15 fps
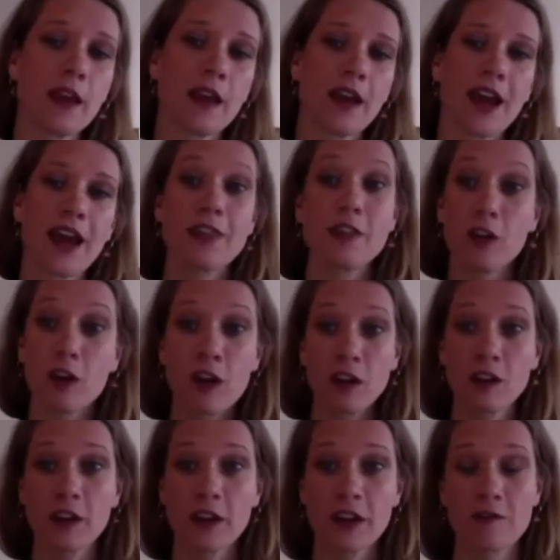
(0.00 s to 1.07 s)
And they're all
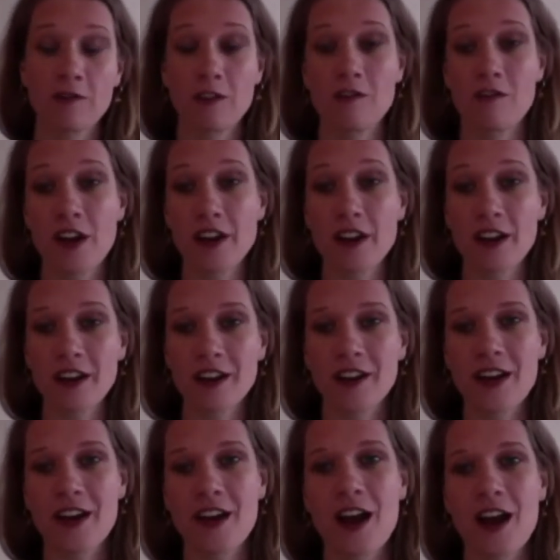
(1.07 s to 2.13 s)
looking for funding.
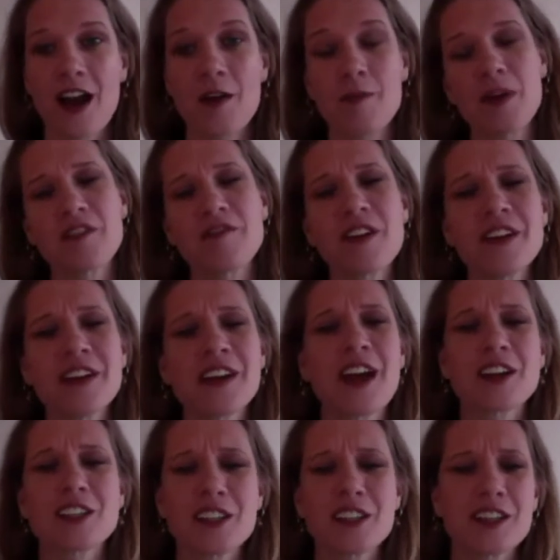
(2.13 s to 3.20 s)
But funding
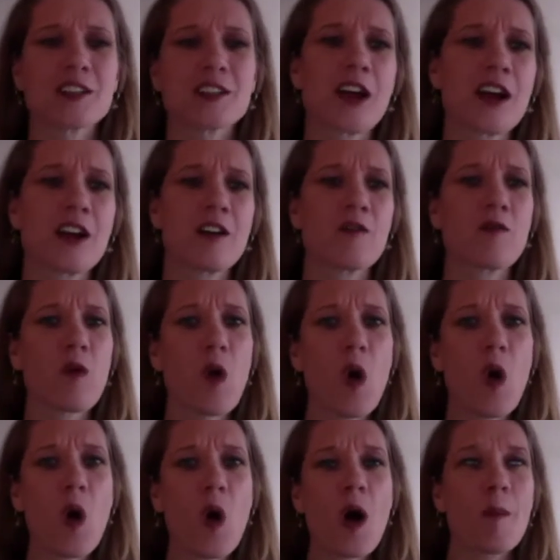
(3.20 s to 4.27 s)
actually is kind of
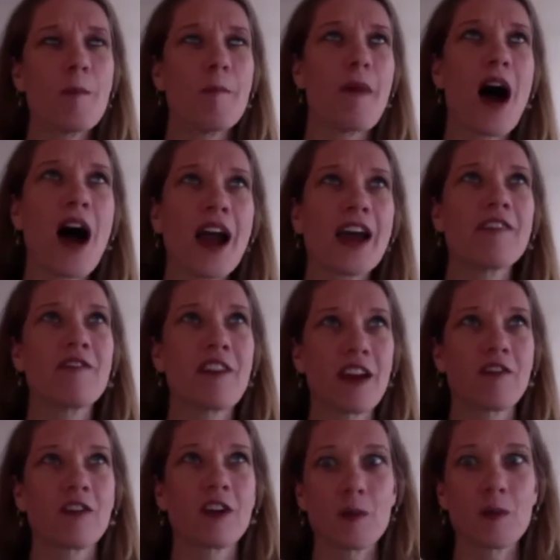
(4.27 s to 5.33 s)
my
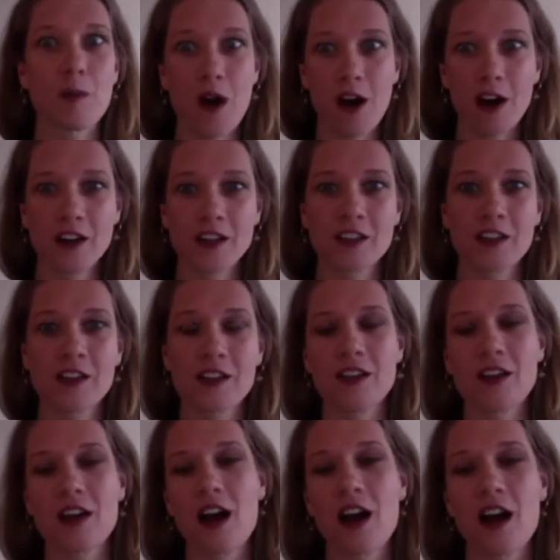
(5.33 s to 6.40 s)
favorite part
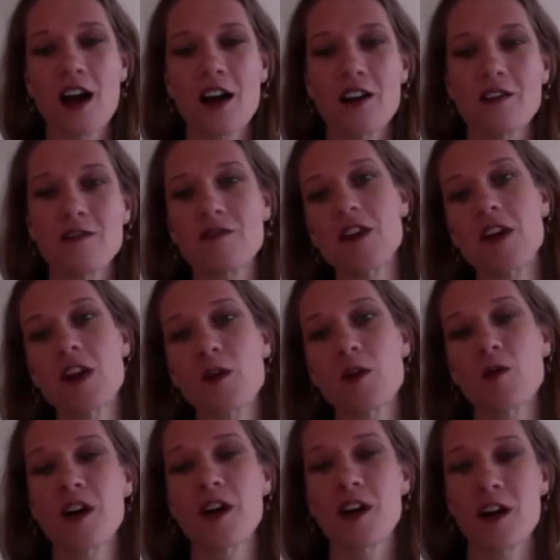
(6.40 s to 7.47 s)
of where a
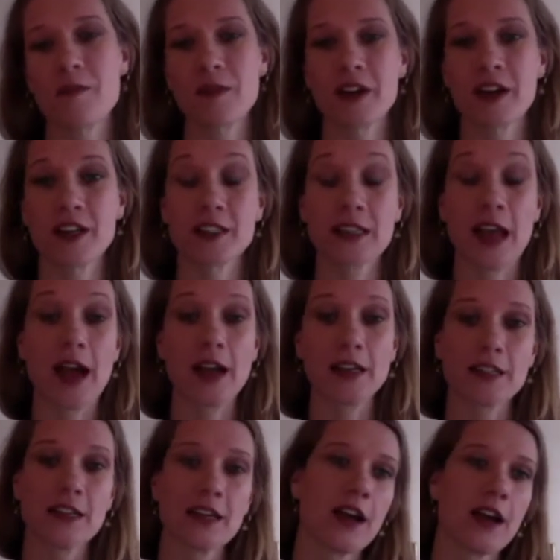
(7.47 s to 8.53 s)
company is at.
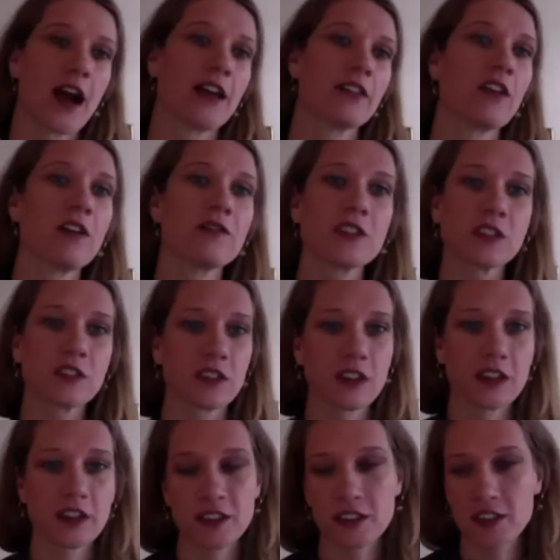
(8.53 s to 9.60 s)
I love to look
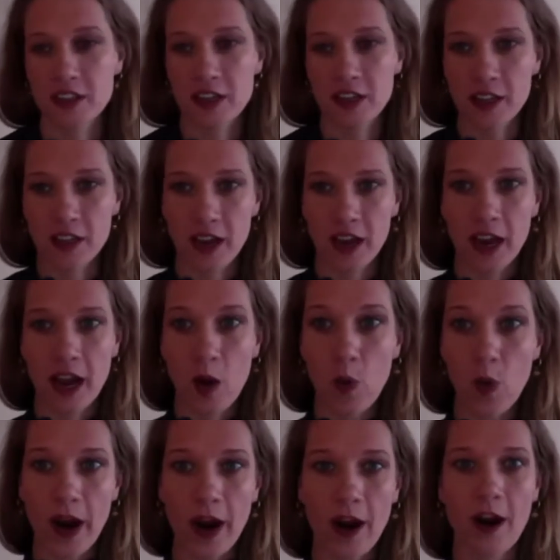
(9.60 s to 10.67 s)
and see like
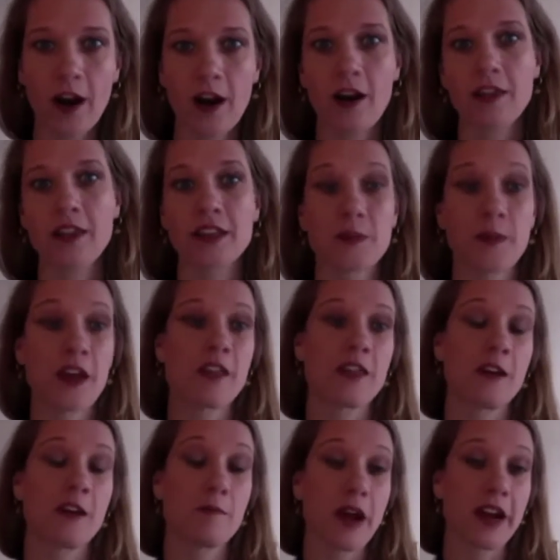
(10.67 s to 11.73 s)
where they spend their
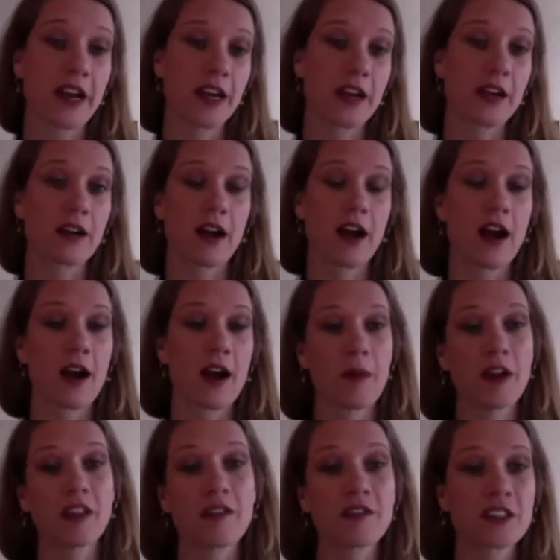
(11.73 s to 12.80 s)
money. I
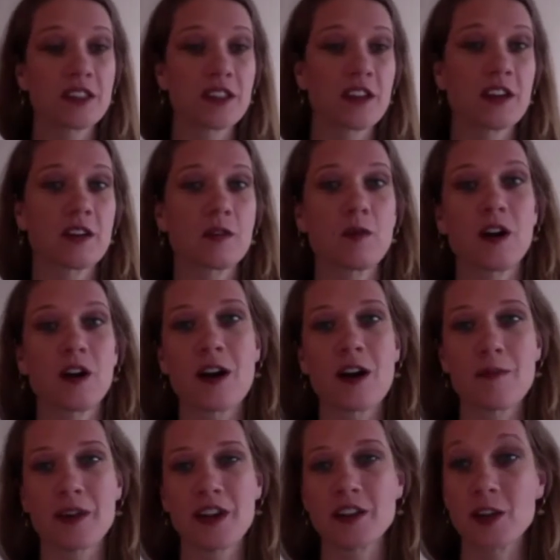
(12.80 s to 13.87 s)
love to see where
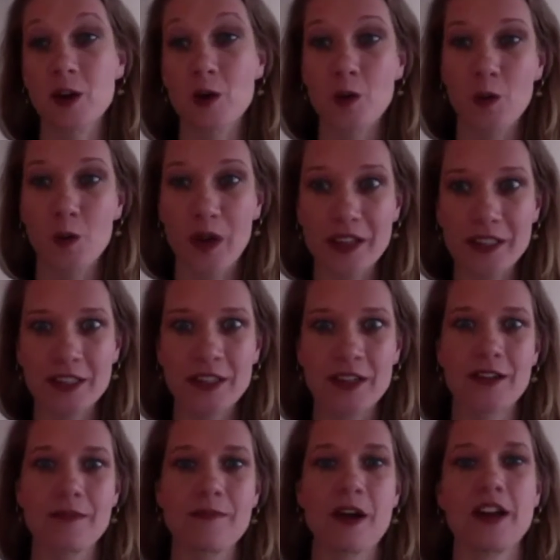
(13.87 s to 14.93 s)
companies are
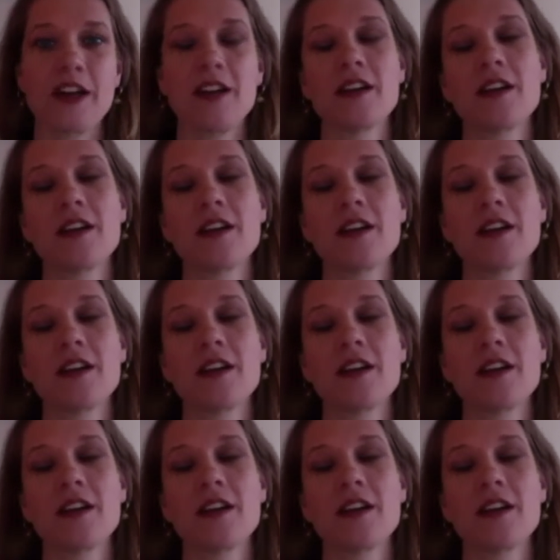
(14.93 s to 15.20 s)
wasting money.